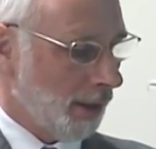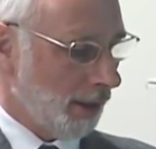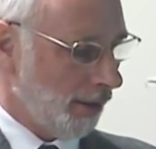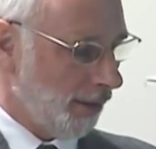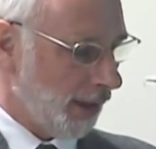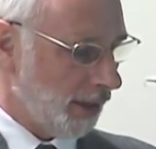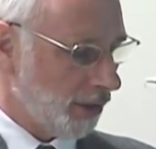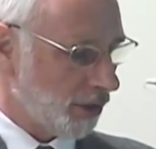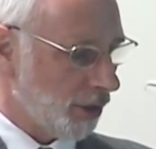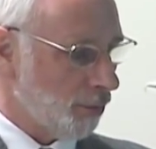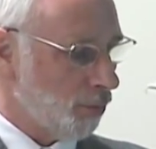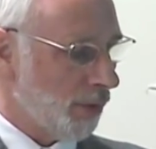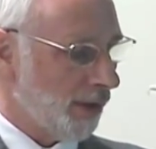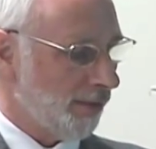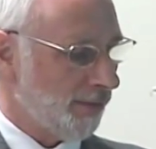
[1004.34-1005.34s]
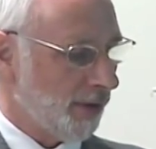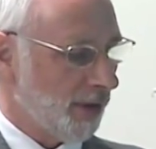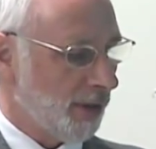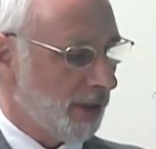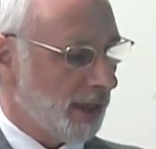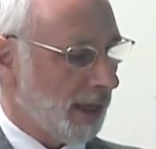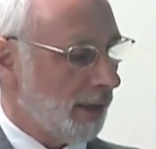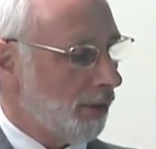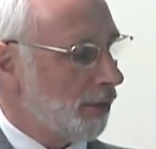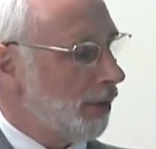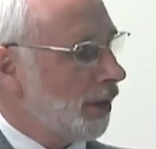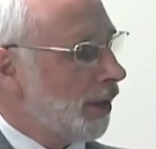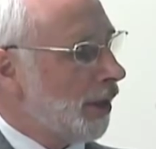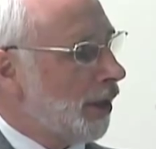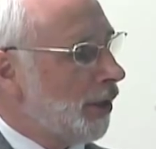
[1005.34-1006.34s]
And then somewhere further down,
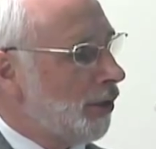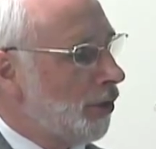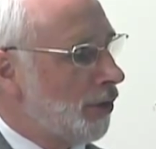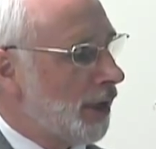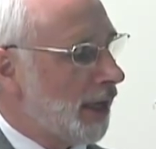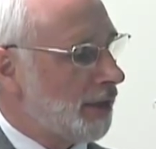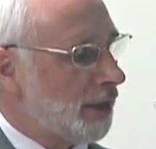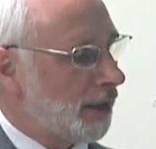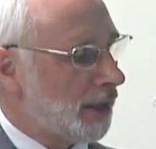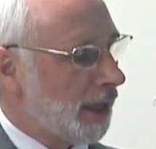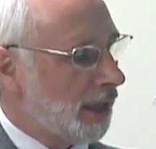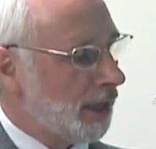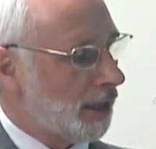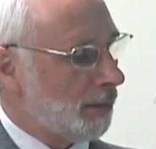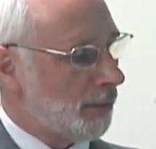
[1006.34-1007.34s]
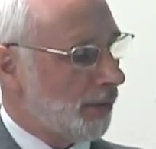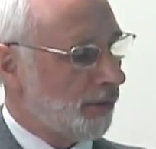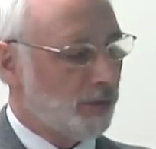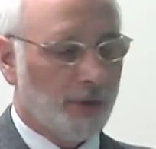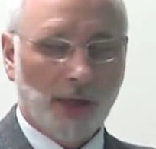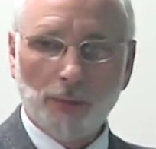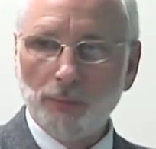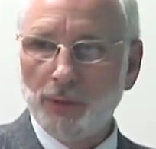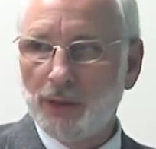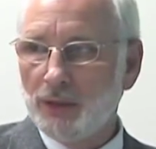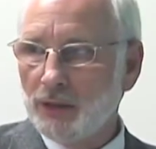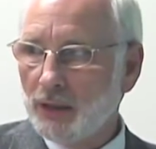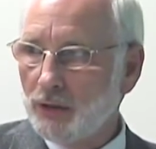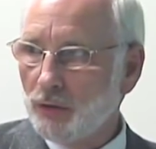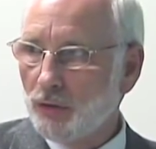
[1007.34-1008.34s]
United Kingdom of Great
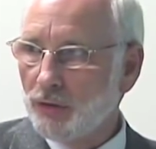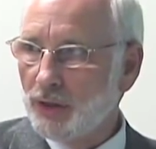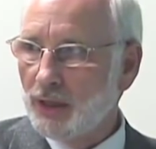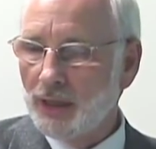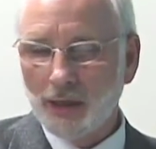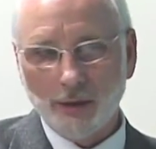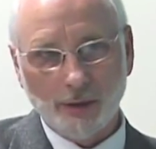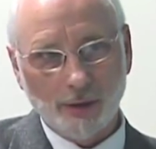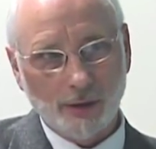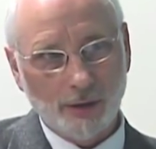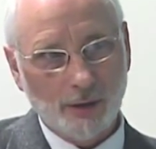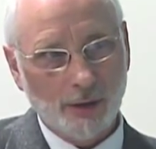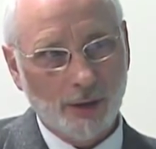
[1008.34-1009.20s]
Britain and Northern Ireland.